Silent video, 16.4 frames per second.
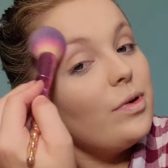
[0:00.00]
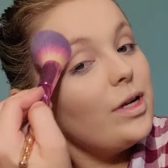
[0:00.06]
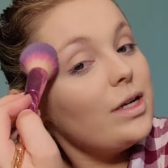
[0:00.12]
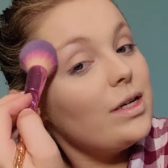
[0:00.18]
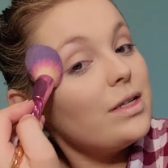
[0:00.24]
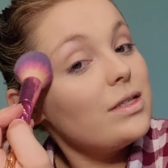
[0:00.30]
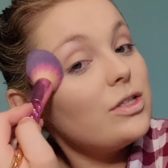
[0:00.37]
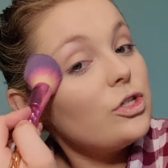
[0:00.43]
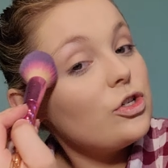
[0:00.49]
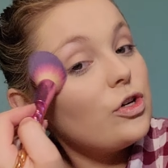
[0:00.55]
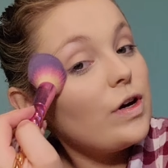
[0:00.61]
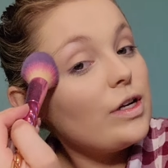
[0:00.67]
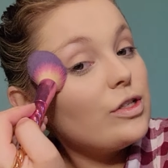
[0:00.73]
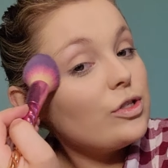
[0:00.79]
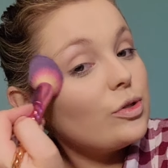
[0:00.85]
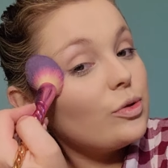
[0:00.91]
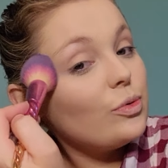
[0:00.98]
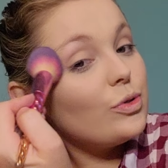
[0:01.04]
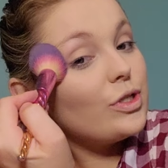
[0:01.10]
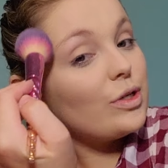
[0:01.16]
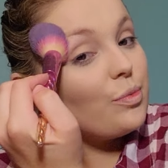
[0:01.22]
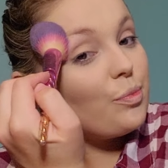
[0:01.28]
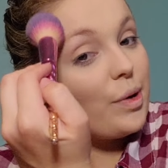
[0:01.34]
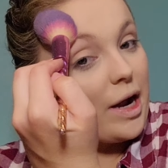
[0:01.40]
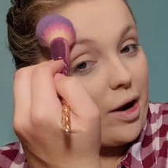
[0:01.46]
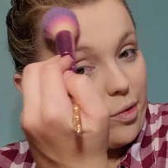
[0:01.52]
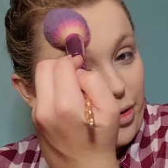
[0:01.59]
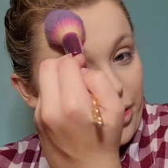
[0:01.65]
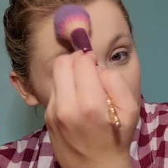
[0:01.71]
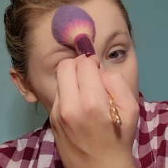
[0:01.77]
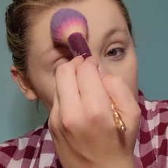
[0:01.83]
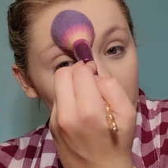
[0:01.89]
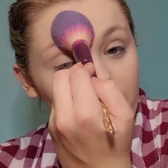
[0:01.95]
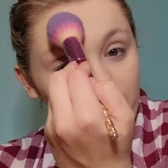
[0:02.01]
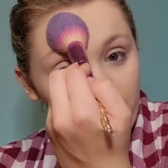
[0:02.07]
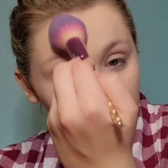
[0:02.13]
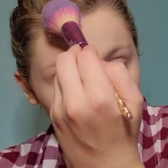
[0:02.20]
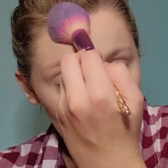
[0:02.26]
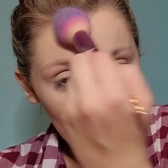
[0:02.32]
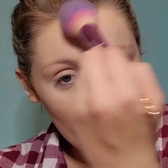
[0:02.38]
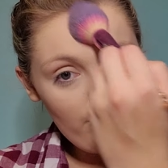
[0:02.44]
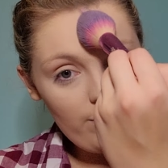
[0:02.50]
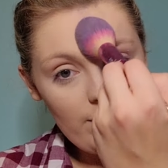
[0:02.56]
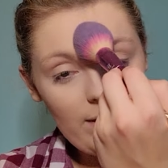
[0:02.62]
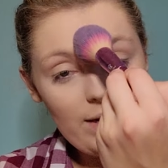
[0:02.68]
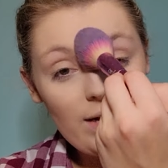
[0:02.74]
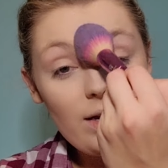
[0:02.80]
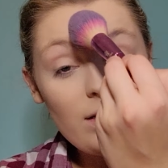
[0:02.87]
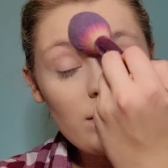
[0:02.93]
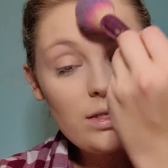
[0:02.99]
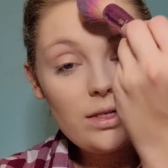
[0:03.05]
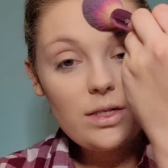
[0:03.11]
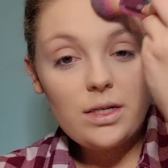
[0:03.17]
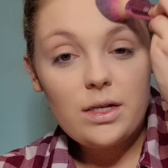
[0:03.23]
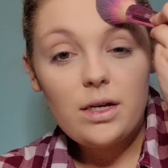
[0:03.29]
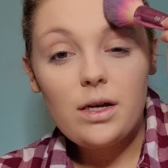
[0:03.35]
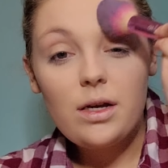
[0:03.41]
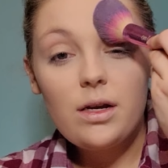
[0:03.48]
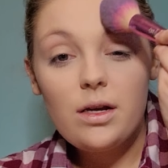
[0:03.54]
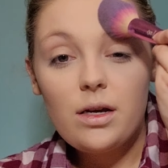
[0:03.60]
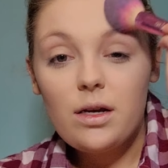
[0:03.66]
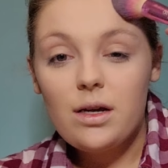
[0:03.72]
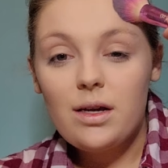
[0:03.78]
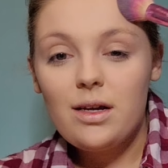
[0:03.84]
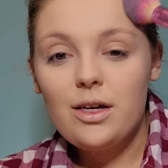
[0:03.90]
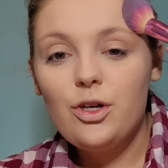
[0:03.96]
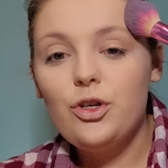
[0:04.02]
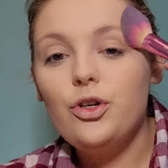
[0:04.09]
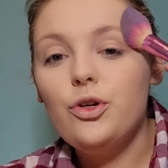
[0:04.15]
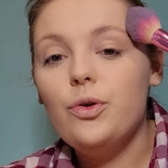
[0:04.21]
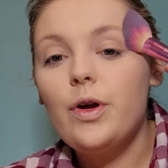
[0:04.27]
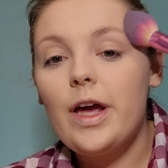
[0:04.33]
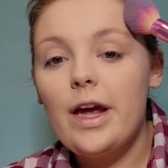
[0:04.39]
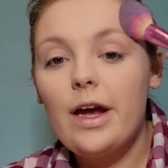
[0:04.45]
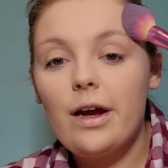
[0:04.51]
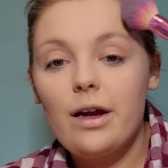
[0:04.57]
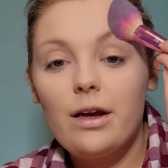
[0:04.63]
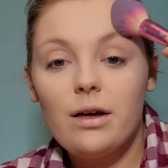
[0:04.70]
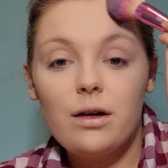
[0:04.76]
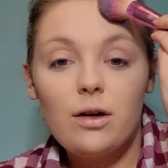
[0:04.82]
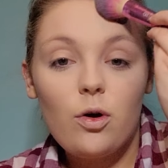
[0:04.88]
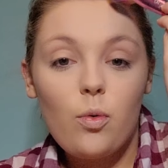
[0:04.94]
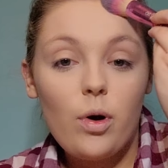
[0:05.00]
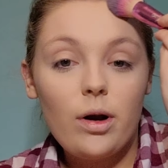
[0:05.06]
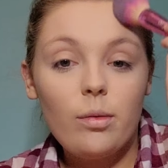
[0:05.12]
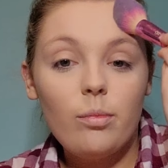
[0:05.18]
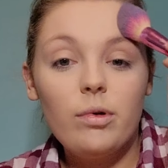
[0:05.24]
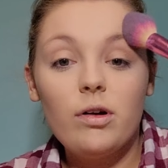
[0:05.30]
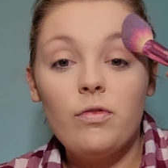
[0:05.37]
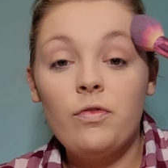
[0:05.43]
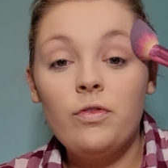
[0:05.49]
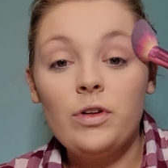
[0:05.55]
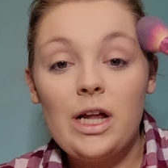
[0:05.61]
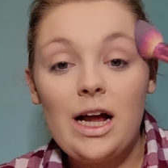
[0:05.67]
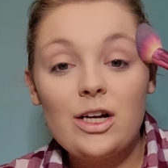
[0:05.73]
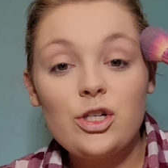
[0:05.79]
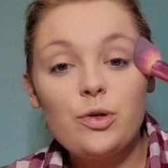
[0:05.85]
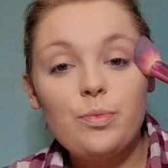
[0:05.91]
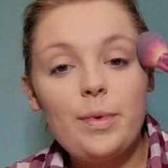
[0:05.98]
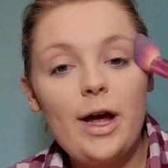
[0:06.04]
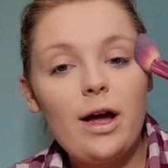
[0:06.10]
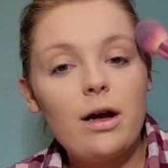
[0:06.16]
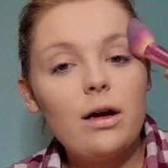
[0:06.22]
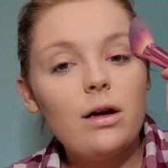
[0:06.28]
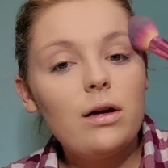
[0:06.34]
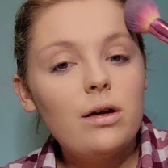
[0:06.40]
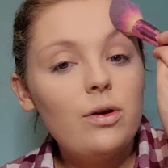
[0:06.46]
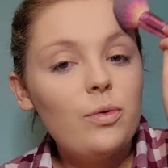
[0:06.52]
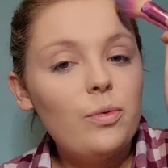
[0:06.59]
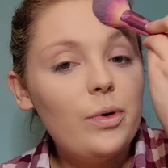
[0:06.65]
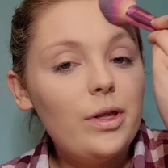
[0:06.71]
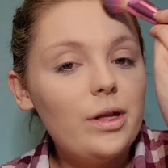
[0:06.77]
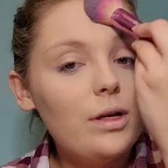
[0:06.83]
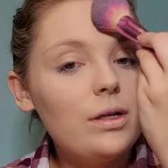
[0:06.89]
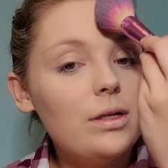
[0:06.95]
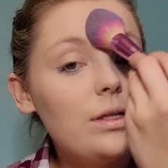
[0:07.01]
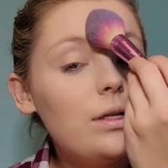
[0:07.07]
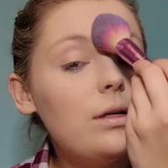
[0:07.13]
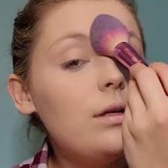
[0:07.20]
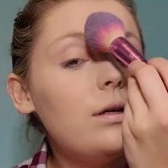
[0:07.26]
a translucent powder, but you can get quite a bit of flashback with it